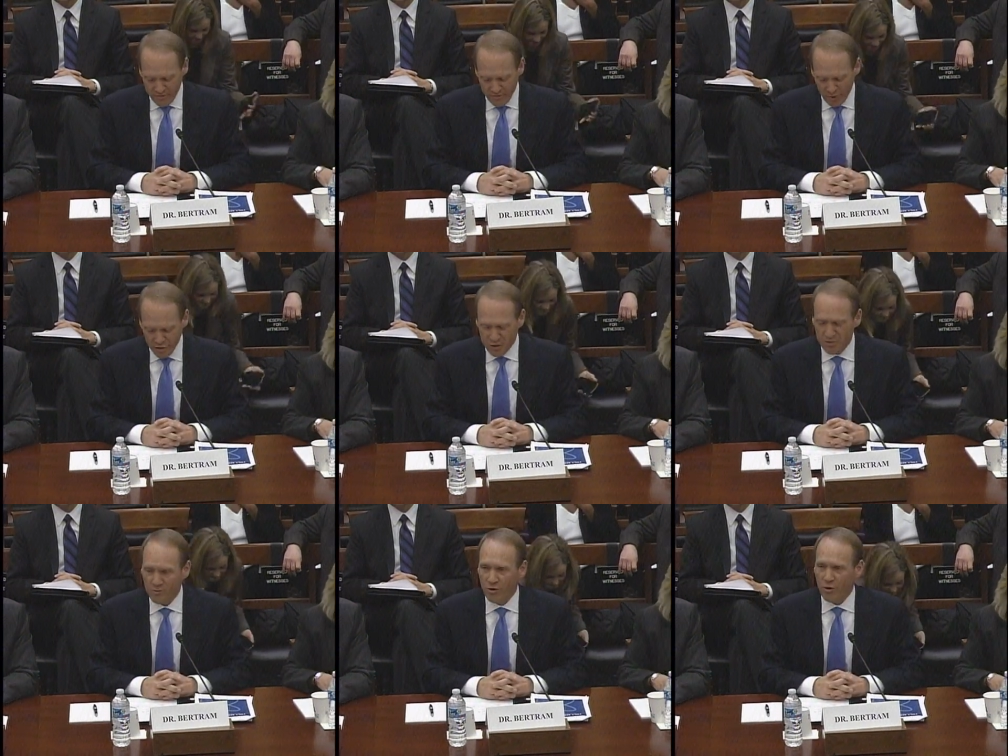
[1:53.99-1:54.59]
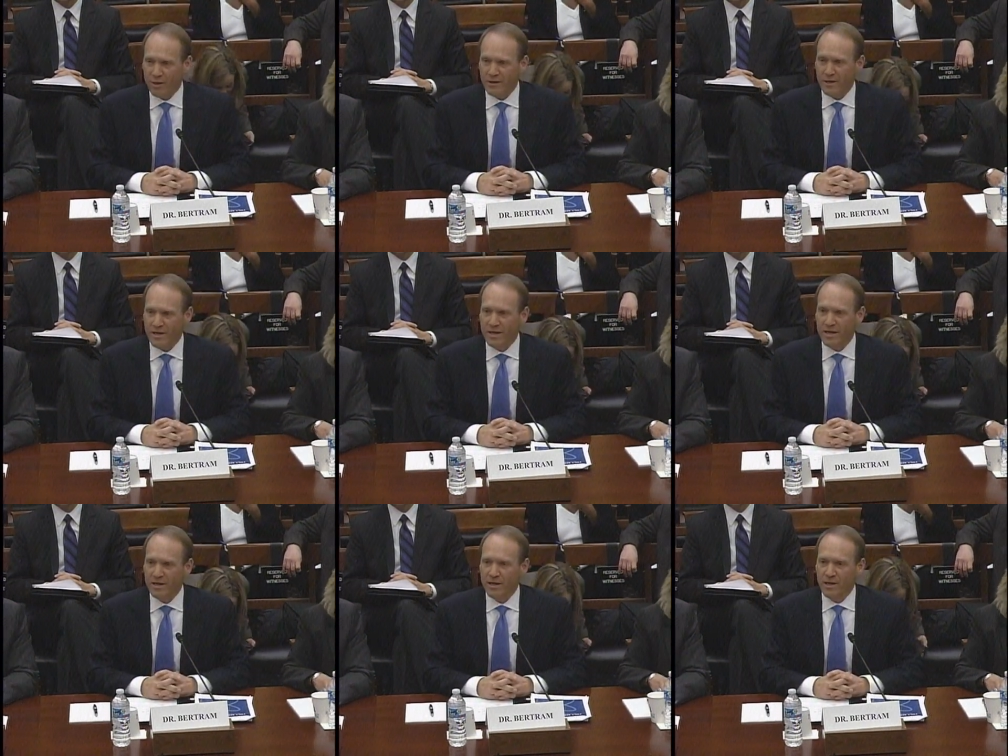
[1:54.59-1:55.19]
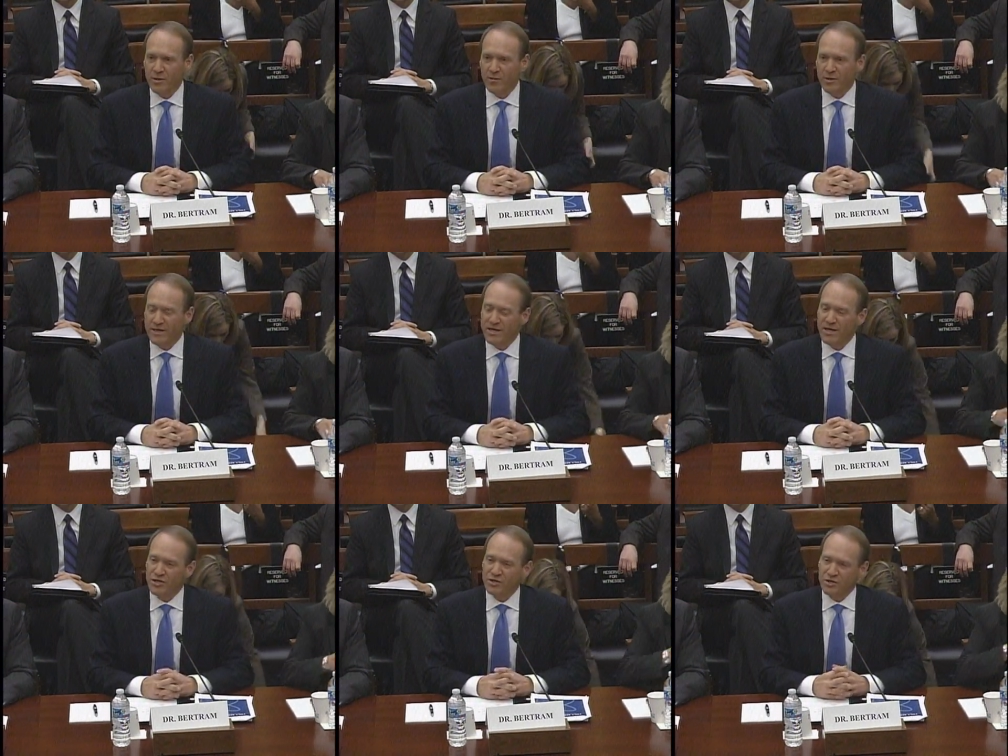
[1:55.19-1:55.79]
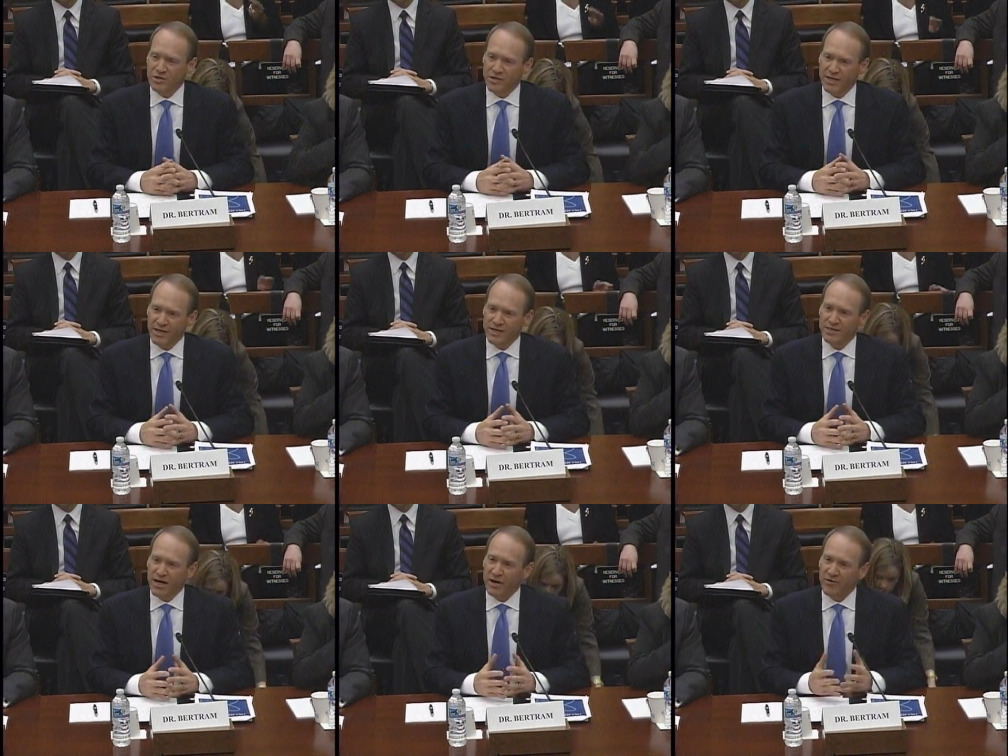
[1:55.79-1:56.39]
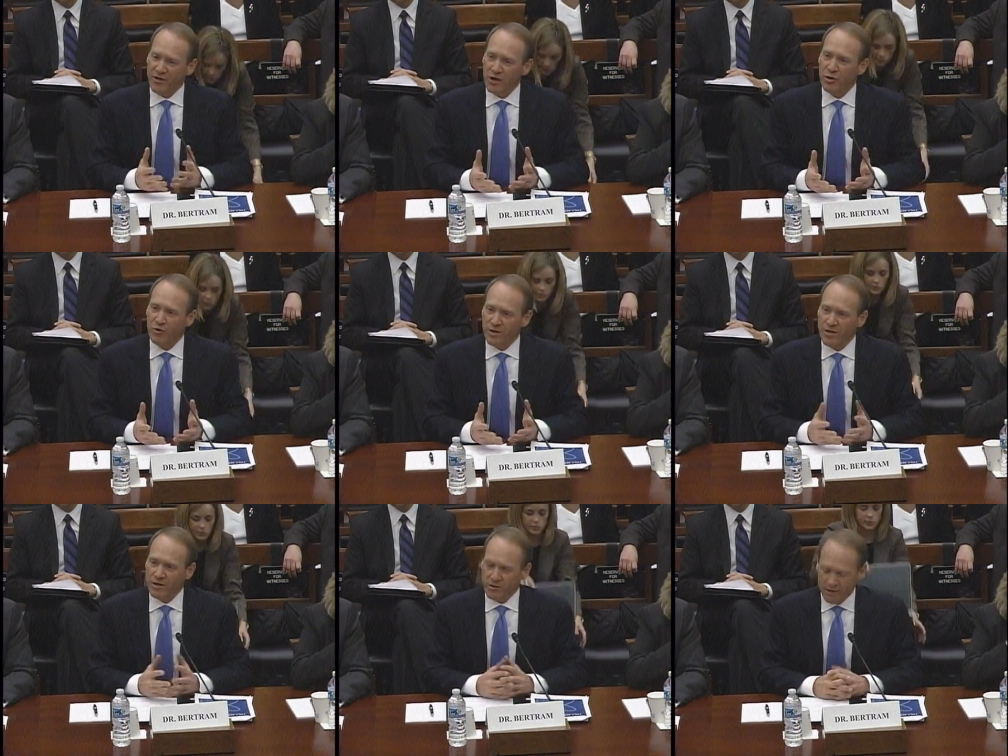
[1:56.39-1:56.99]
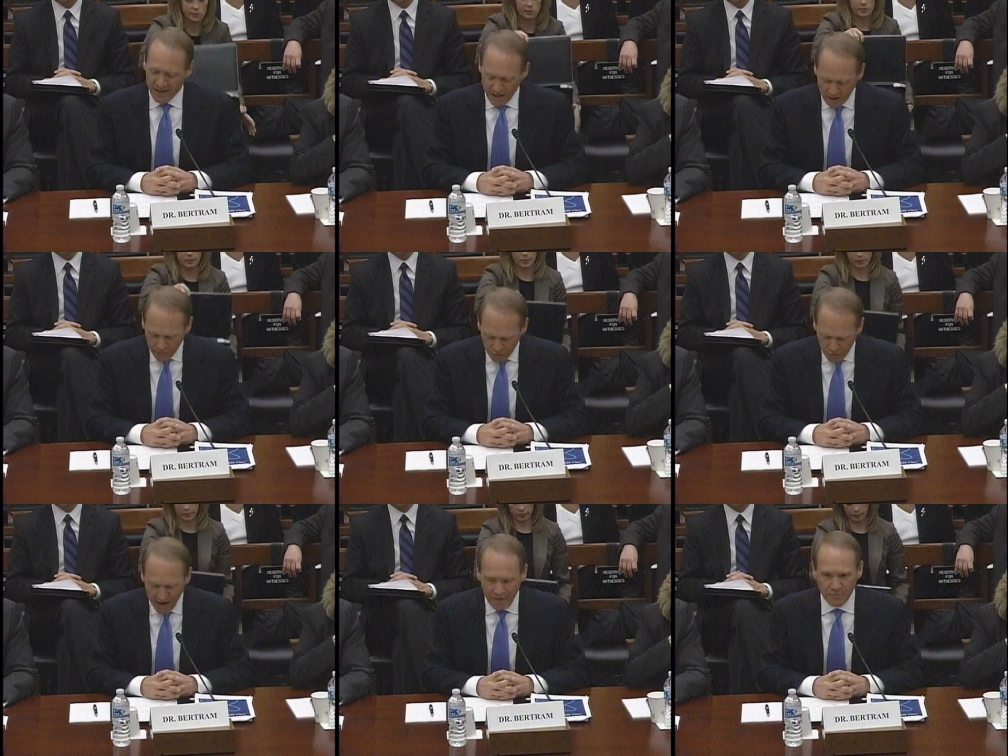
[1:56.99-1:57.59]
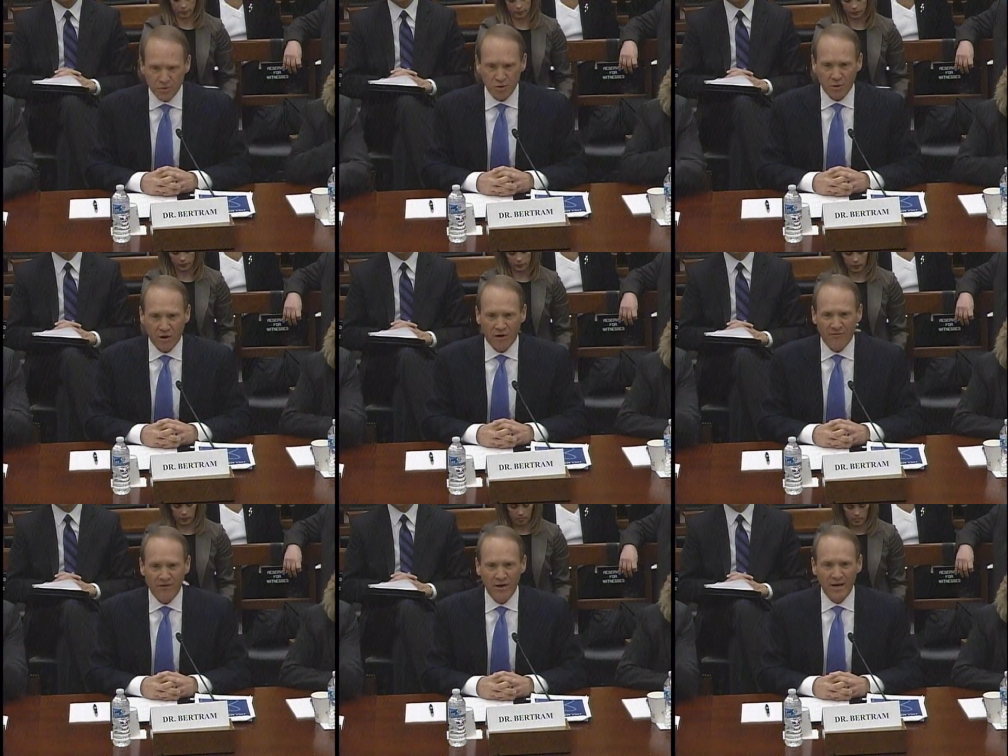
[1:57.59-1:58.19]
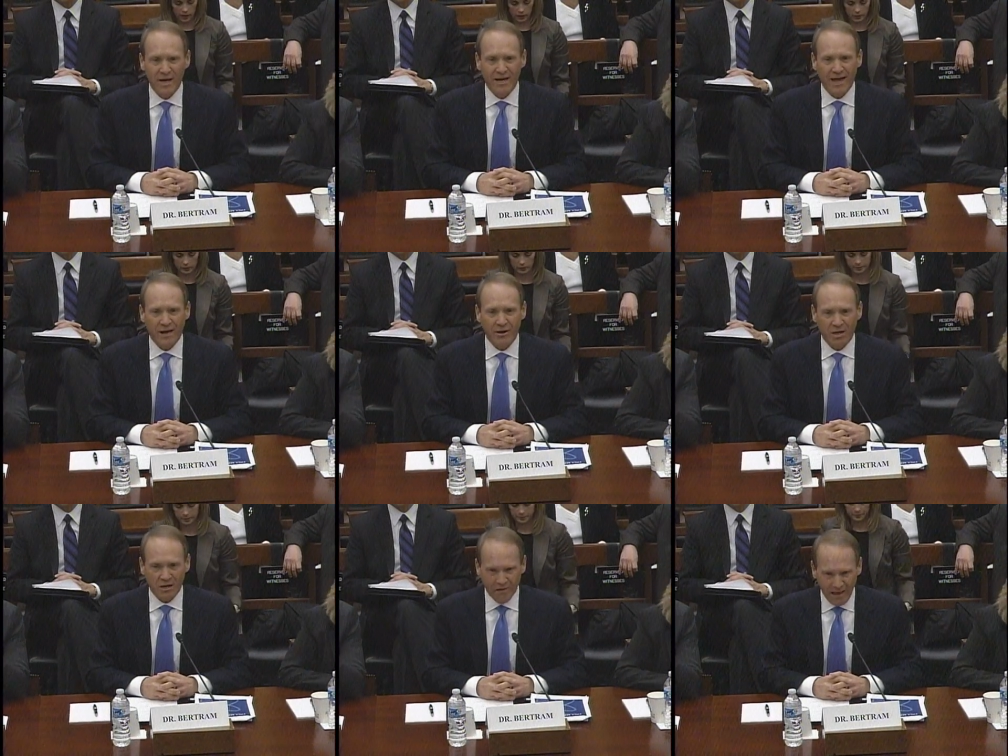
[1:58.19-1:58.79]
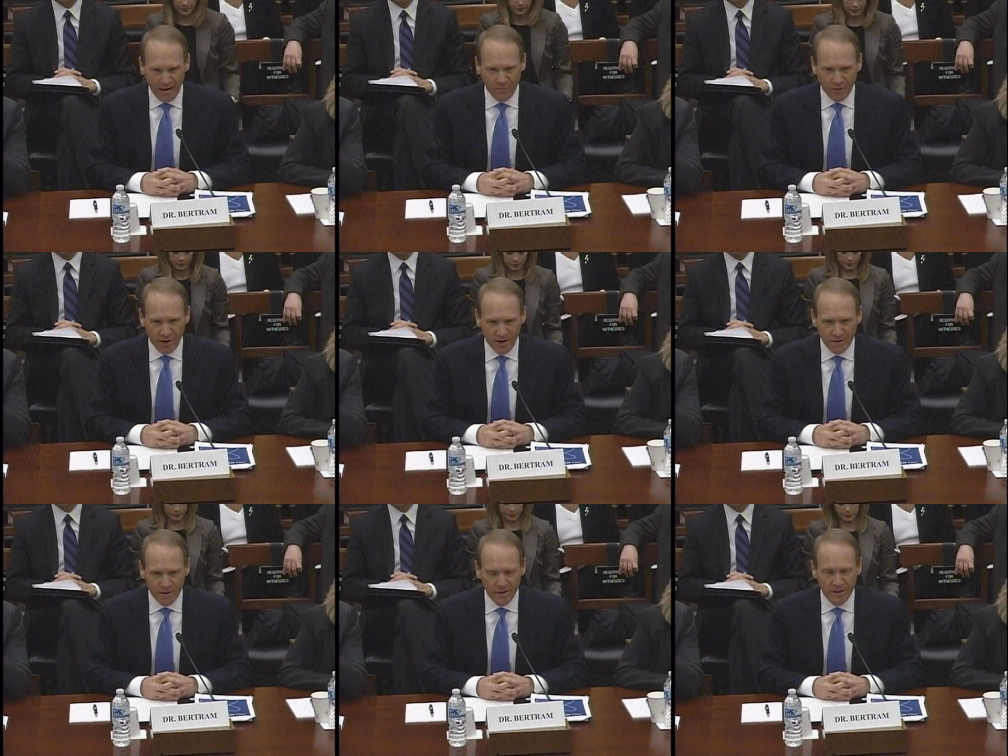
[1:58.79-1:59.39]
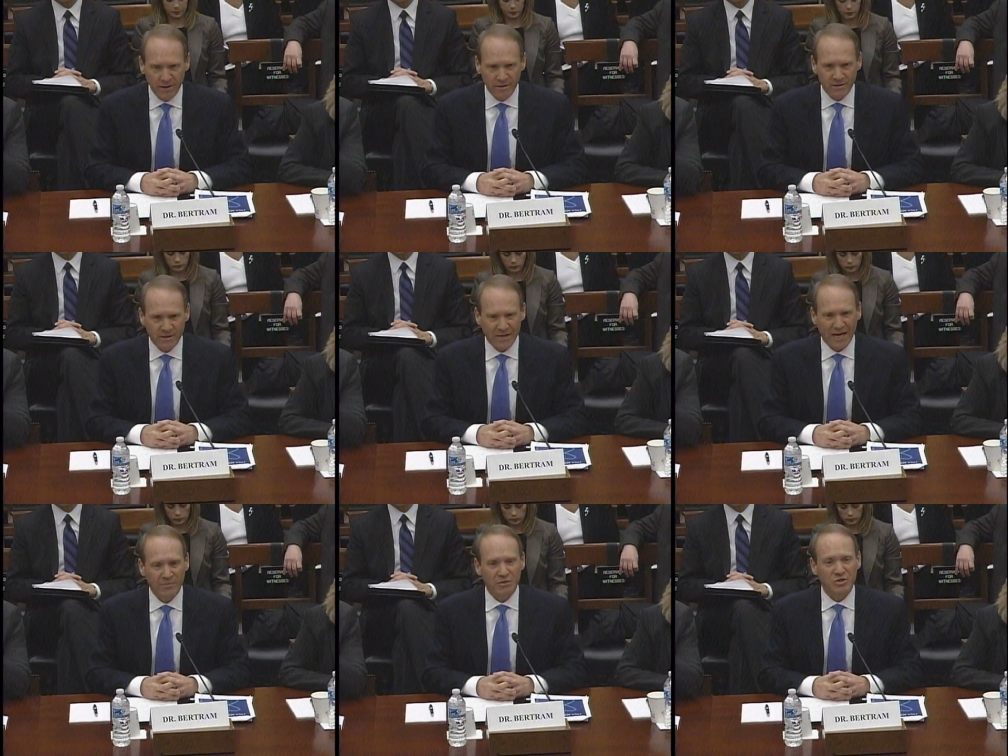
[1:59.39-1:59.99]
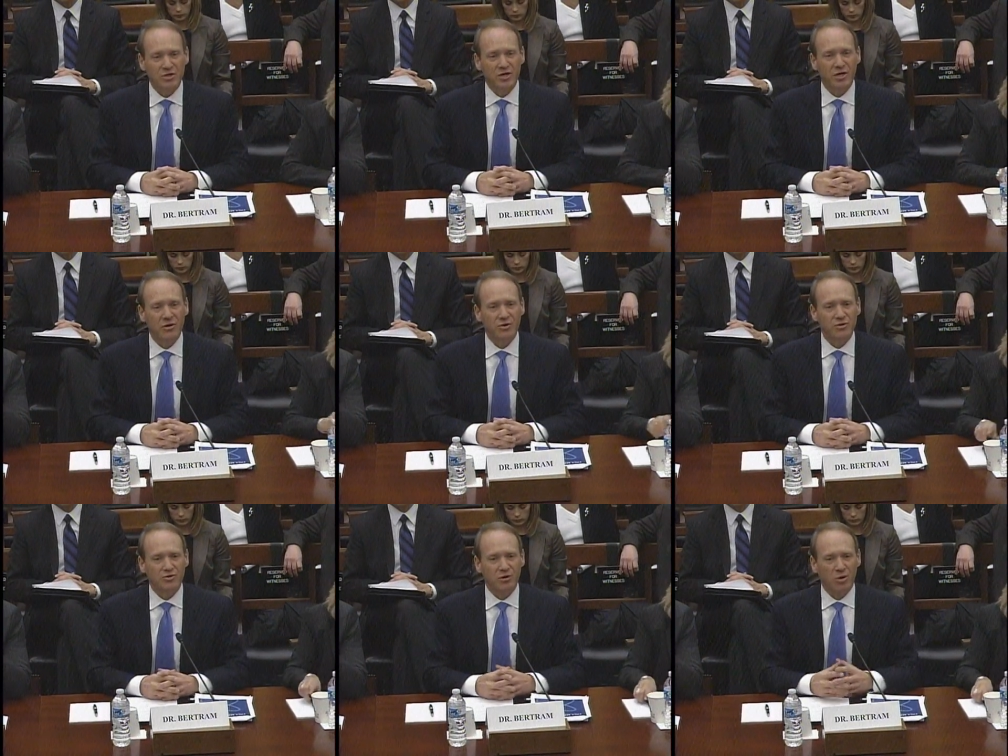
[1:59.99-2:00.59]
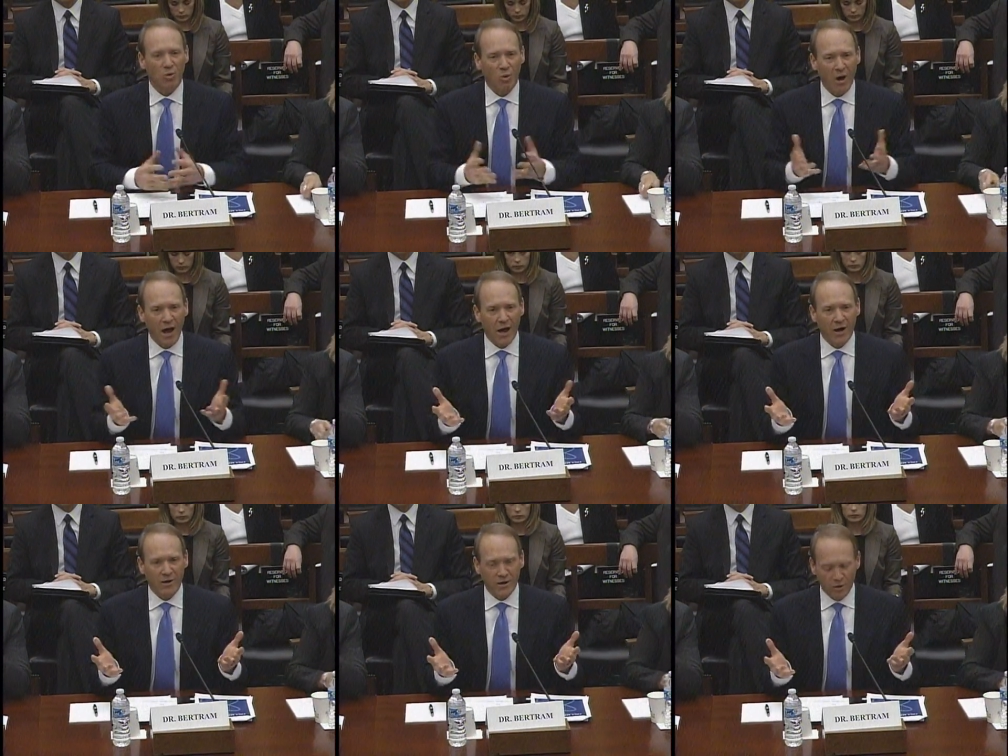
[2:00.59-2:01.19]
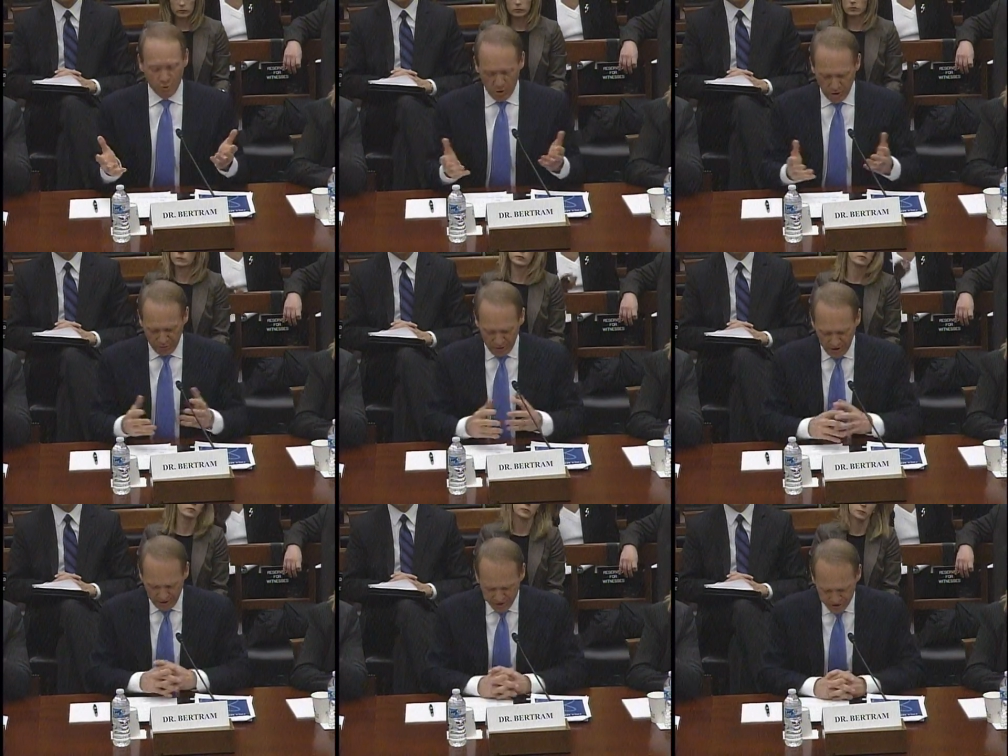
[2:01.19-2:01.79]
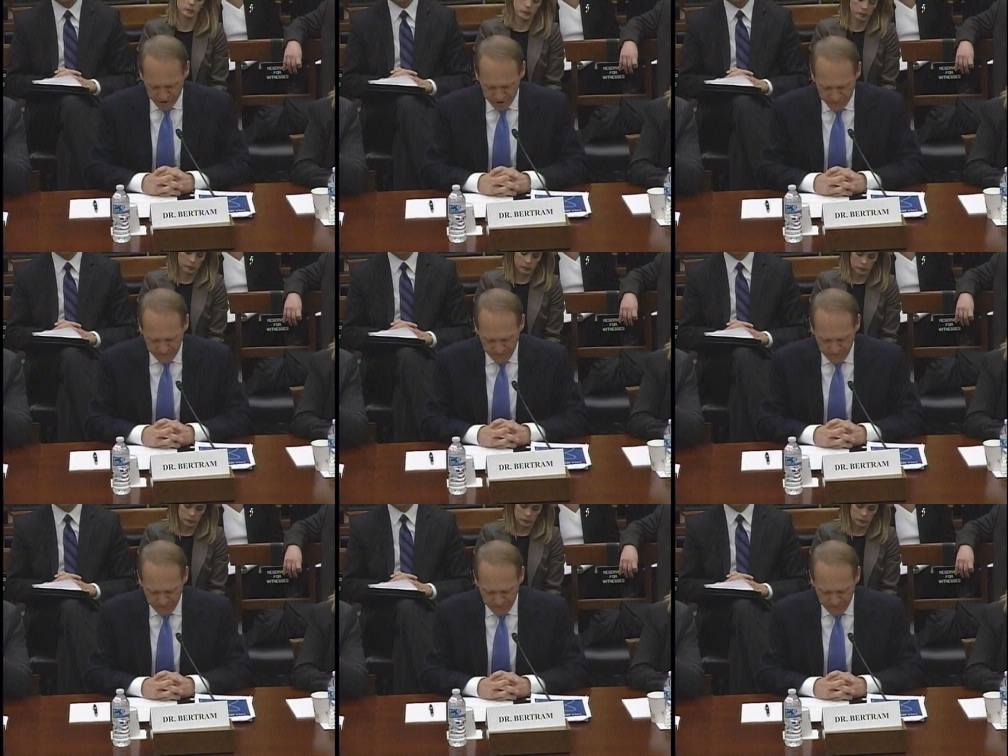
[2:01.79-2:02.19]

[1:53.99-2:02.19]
Most importantly, we teach kids how to think critically, how to problem solve, and how to collaborate, the type of skills required in the workplace.